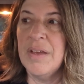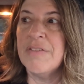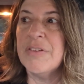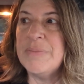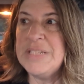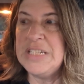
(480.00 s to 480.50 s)

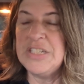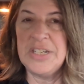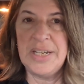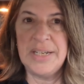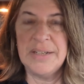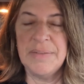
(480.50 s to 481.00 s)
from
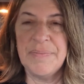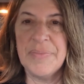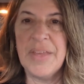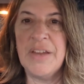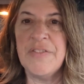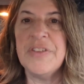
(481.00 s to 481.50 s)
teaching
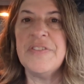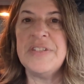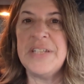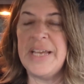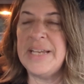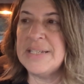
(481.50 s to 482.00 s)
at
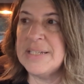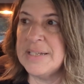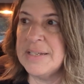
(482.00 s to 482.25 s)
58.